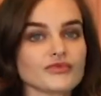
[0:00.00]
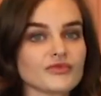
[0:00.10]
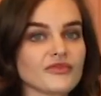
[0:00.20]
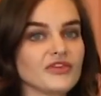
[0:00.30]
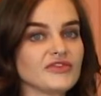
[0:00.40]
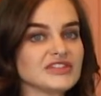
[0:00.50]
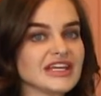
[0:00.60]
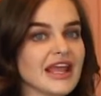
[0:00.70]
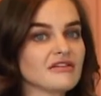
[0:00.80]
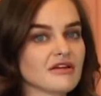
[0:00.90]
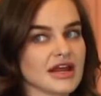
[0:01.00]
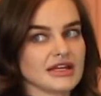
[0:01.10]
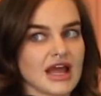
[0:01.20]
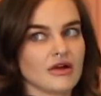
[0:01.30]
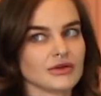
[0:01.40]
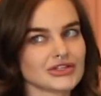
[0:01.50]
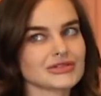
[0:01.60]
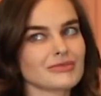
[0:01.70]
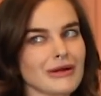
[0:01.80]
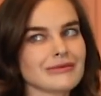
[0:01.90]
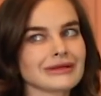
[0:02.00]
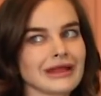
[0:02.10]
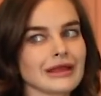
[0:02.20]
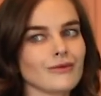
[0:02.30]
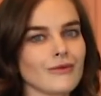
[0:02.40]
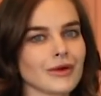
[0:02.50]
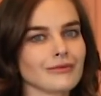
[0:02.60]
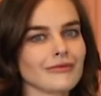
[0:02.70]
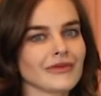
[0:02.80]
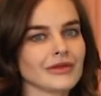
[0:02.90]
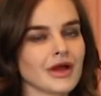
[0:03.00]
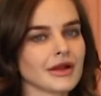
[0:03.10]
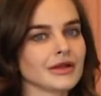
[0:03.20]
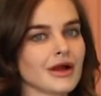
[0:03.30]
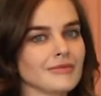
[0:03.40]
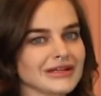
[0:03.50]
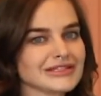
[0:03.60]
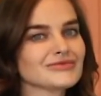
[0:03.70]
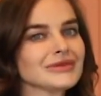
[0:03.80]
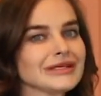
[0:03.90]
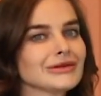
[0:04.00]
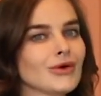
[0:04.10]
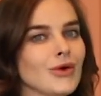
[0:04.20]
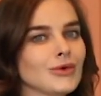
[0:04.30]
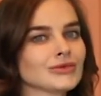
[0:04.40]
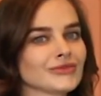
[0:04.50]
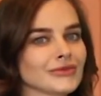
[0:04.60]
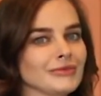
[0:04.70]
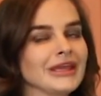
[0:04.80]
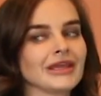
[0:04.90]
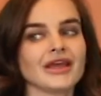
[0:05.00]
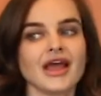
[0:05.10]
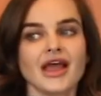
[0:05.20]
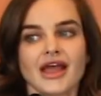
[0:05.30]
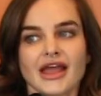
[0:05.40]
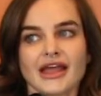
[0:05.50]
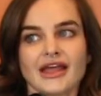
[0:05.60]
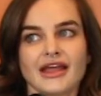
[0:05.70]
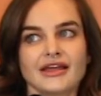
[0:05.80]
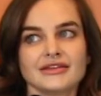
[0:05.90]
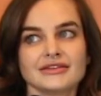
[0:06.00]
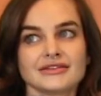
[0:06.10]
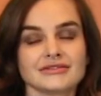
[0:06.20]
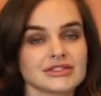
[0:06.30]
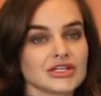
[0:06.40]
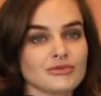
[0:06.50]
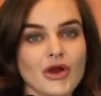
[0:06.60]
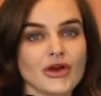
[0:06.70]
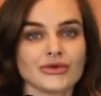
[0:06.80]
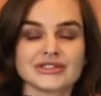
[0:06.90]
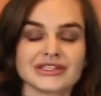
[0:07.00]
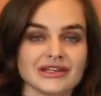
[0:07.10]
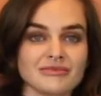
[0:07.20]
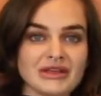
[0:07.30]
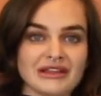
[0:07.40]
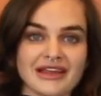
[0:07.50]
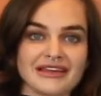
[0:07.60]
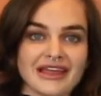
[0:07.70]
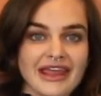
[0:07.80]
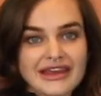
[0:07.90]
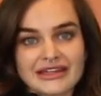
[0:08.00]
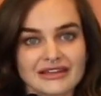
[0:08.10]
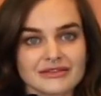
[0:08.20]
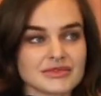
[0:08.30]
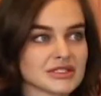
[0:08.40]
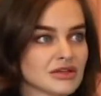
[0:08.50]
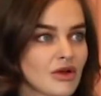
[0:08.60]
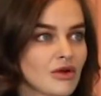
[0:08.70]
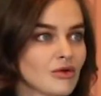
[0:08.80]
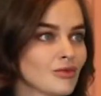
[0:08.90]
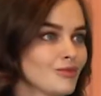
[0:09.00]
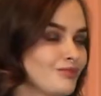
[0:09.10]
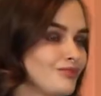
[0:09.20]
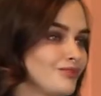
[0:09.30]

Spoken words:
58 right now, which is probably like warm for a lot of y'all, but it's really cold for me. And tomorrow it's gonna be like 80. So